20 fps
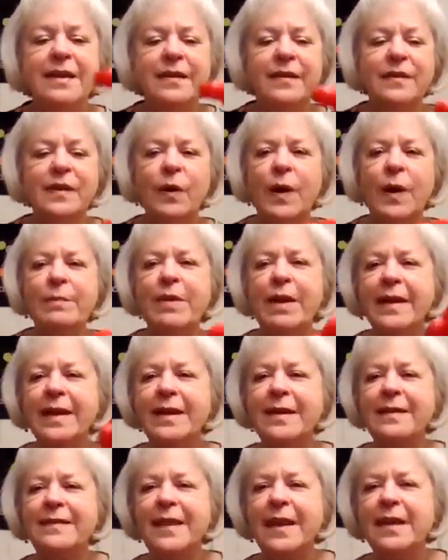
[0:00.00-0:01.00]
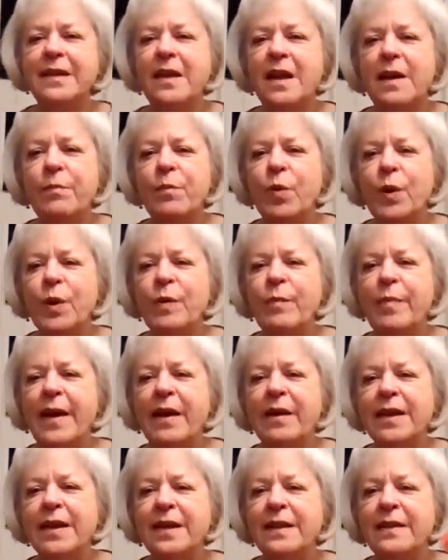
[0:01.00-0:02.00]
So I'm not going to say a lot more
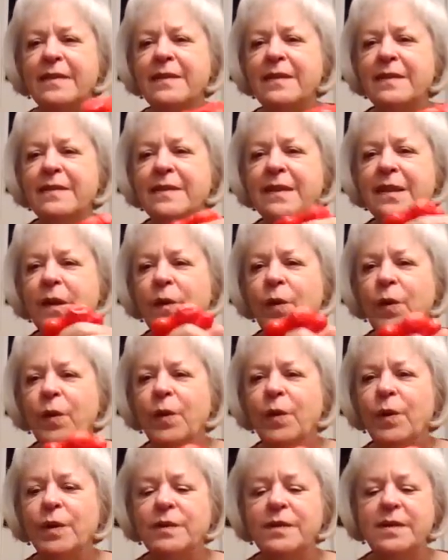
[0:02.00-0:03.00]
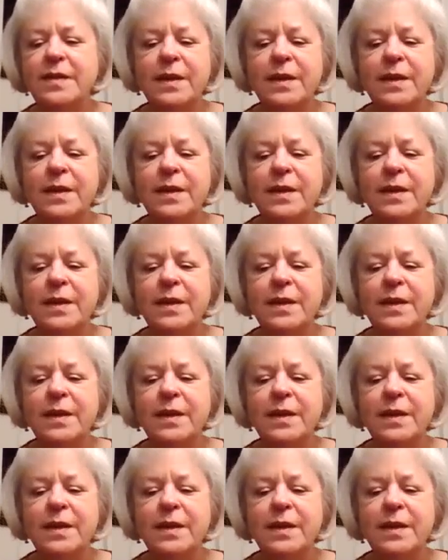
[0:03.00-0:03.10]
about it. It's easy to hold.